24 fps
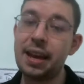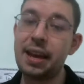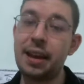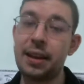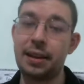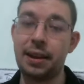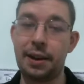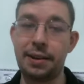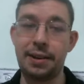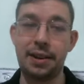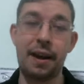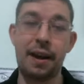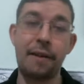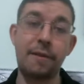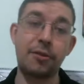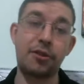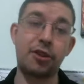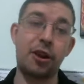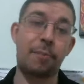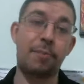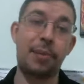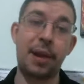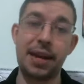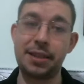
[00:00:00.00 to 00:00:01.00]
Though the other
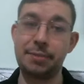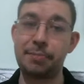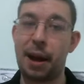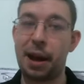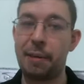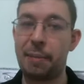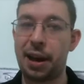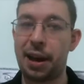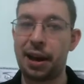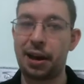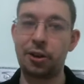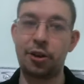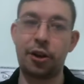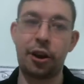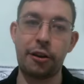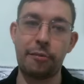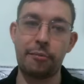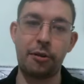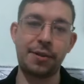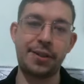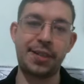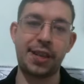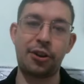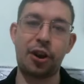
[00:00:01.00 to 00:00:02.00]
top players might make a lot of
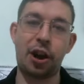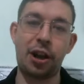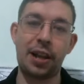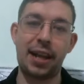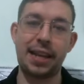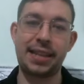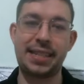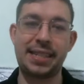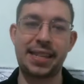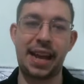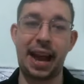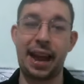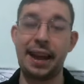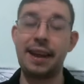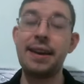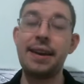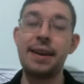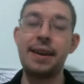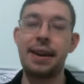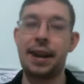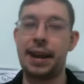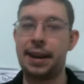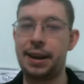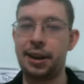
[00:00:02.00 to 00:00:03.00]
moves that are not, let's say,
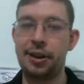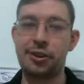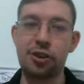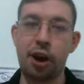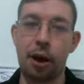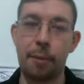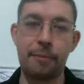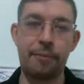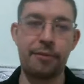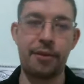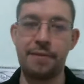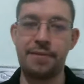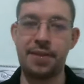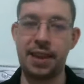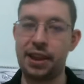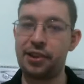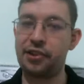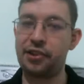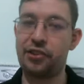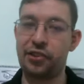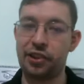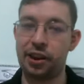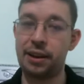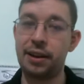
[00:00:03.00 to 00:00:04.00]
in the top 3 of the
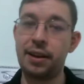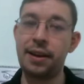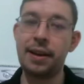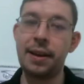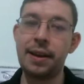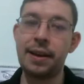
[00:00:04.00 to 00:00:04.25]
engine.